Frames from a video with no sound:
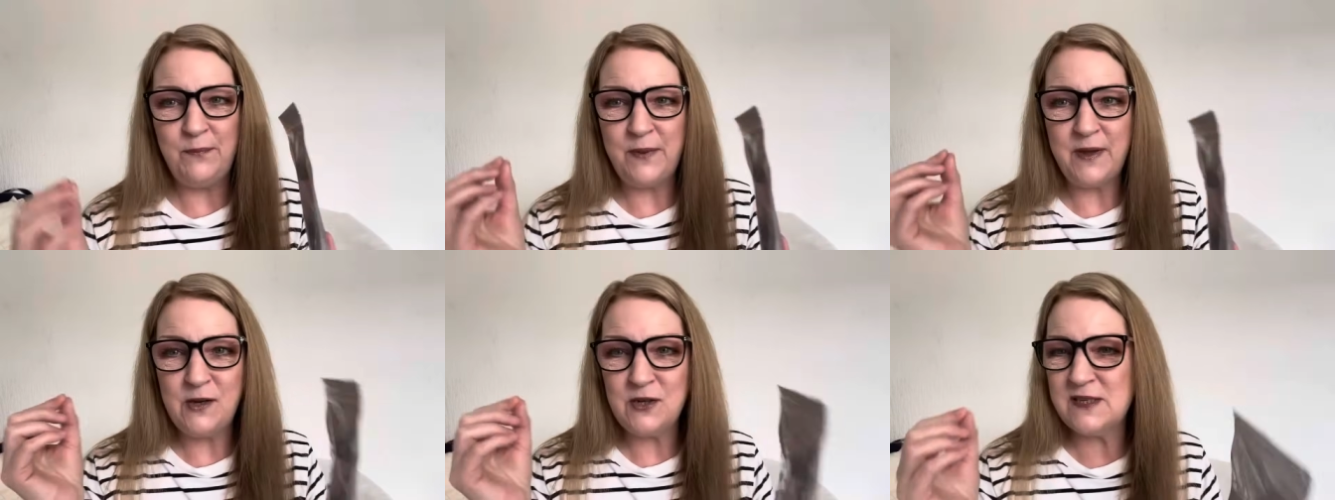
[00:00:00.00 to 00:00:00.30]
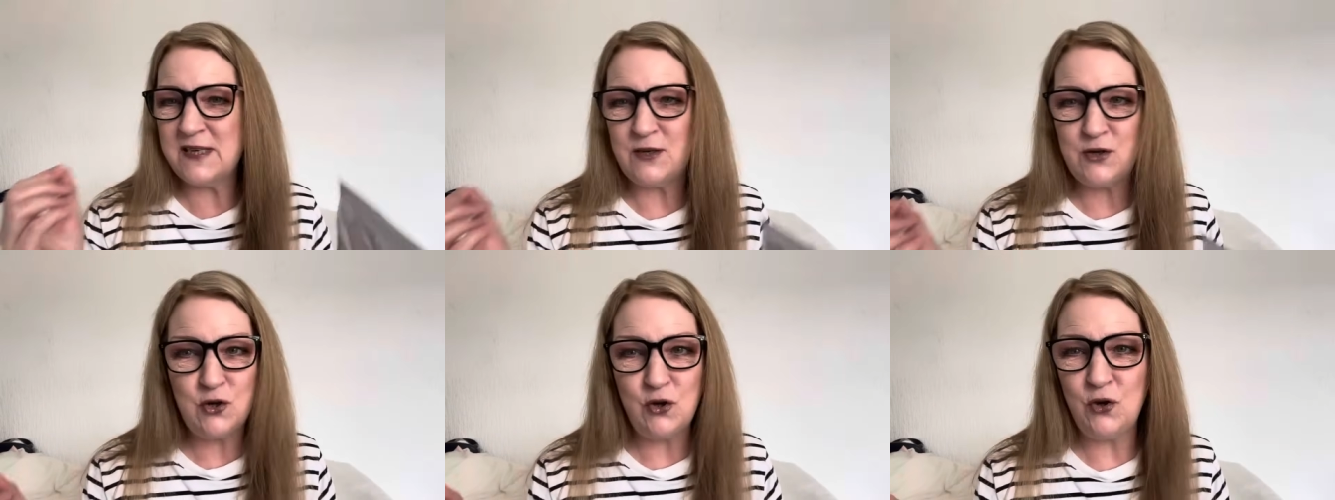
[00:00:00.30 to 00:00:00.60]
because
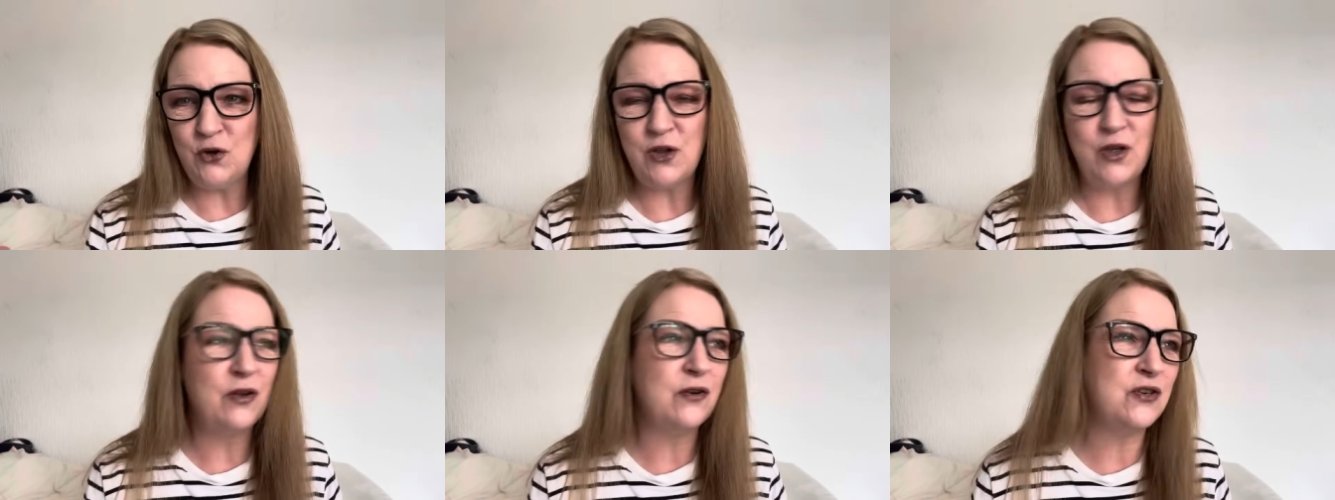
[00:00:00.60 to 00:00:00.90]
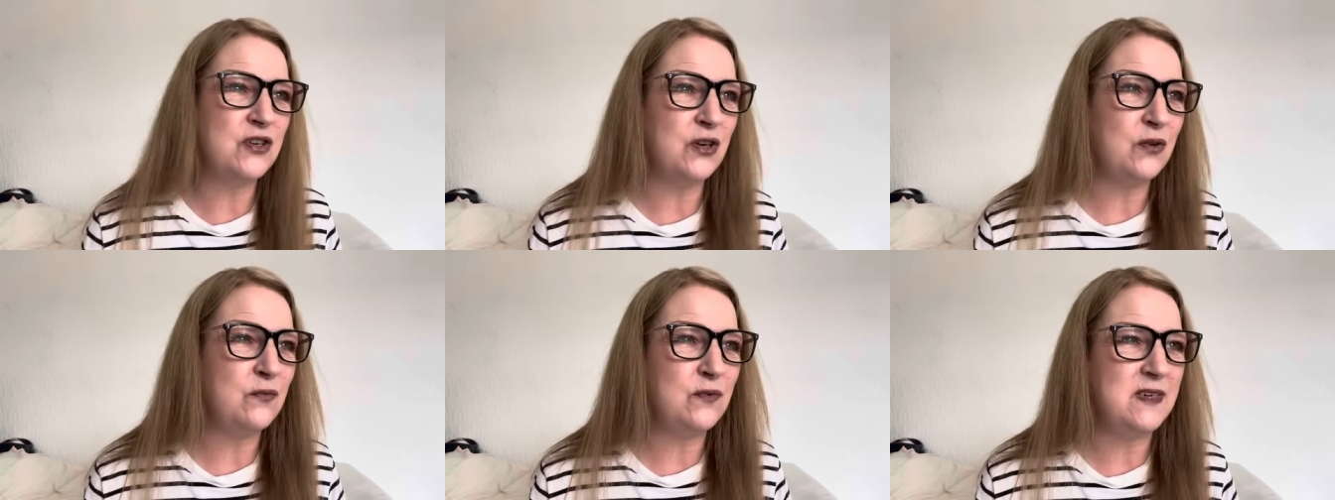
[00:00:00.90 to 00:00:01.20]
I don't
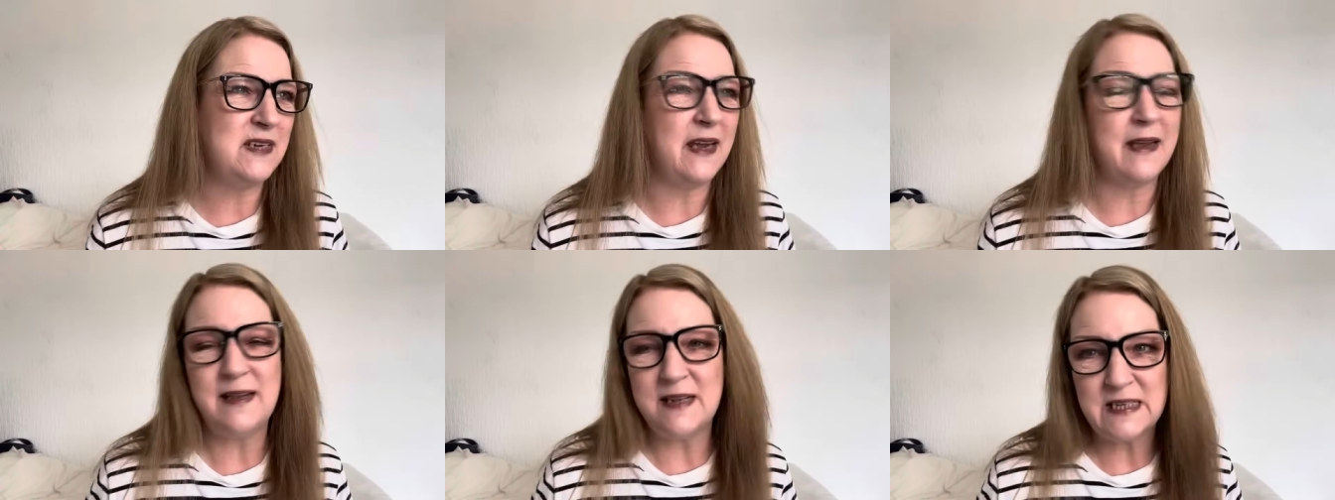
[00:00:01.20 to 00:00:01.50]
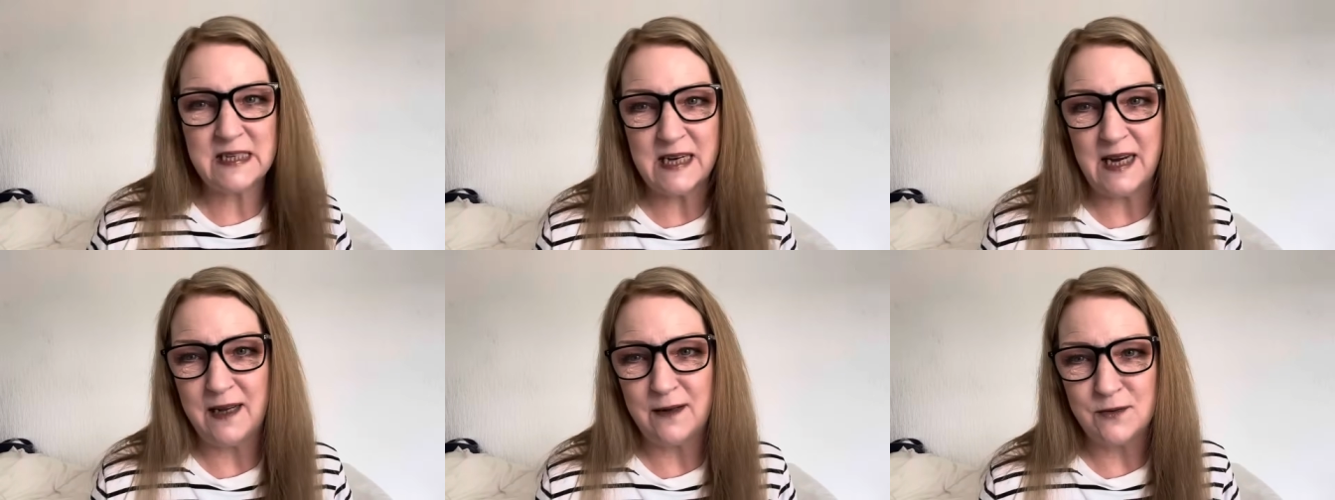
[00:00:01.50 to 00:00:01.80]
do
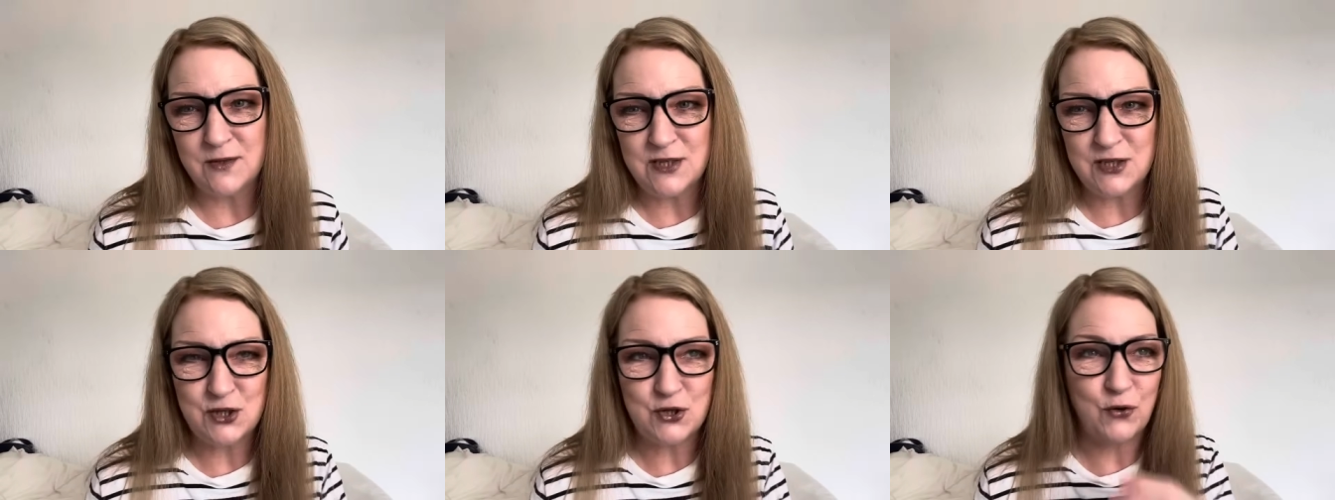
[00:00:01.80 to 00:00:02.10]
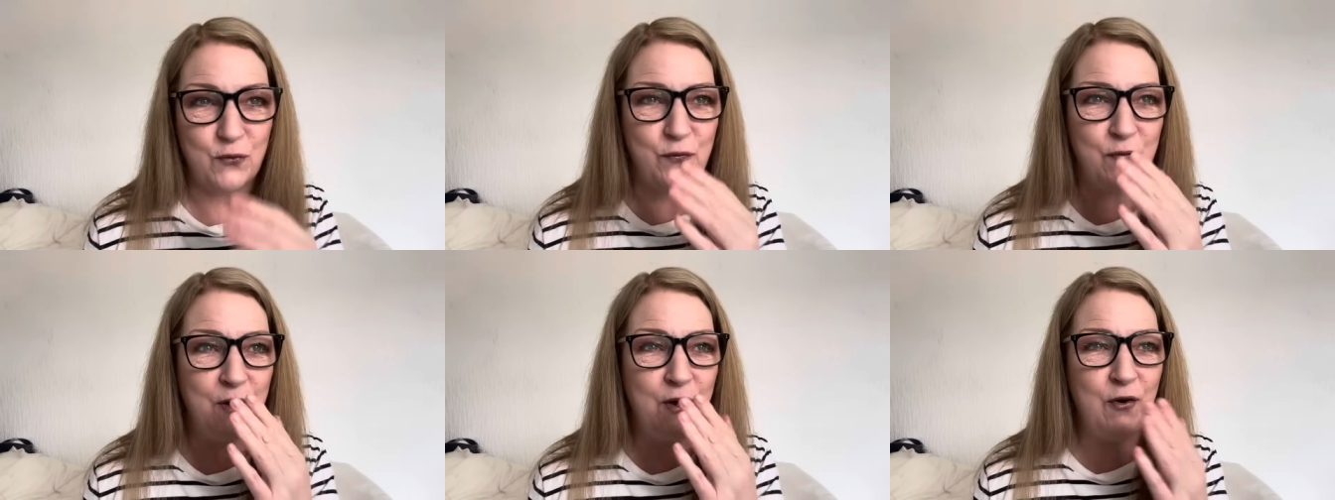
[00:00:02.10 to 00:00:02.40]
detailed
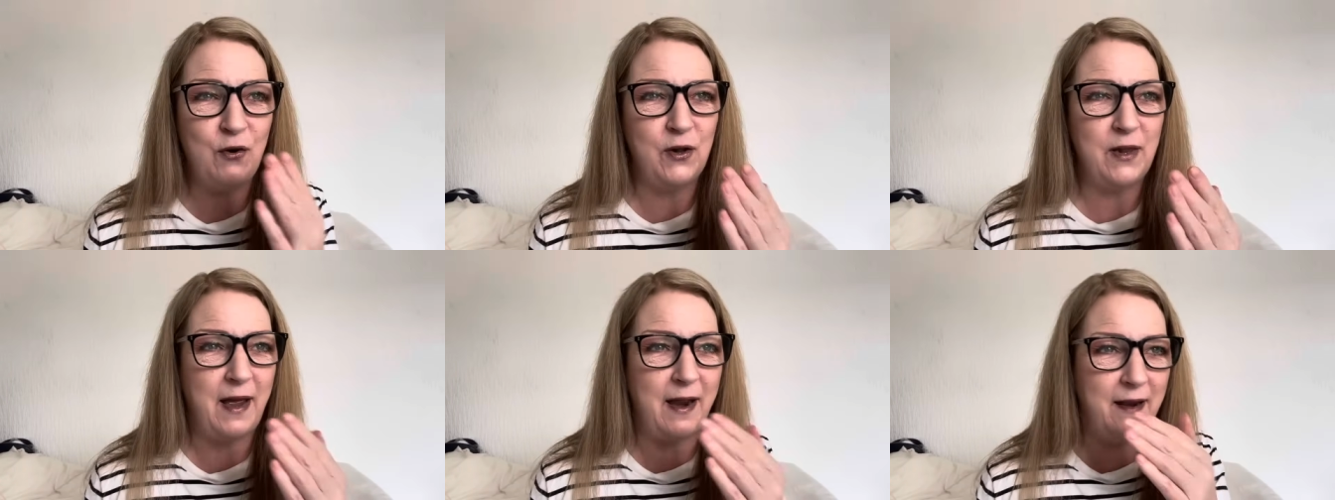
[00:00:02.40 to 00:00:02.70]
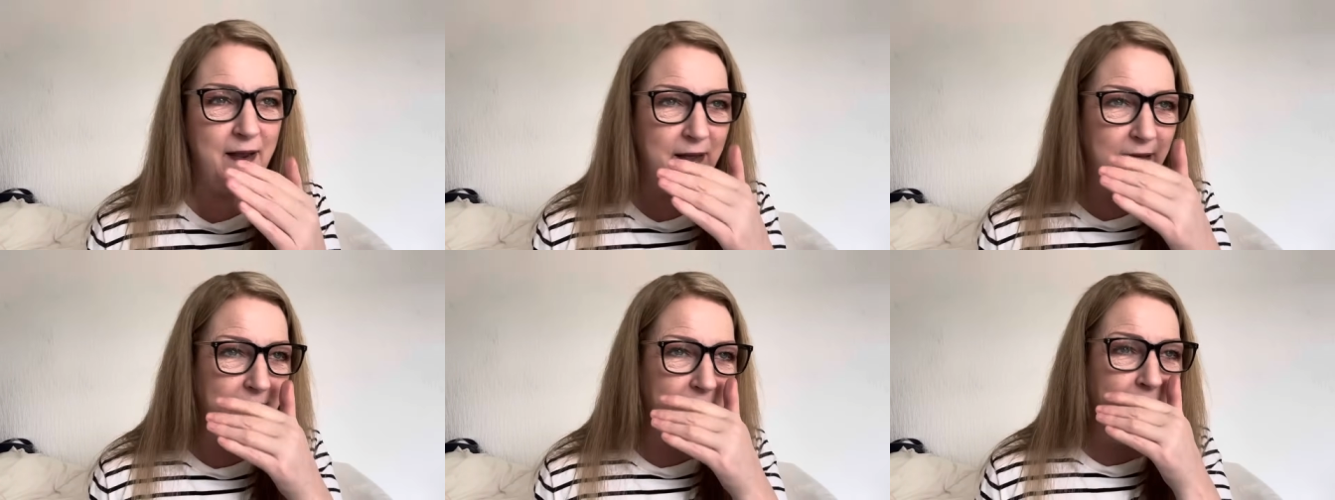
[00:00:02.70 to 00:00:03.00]
stuff, you know, like,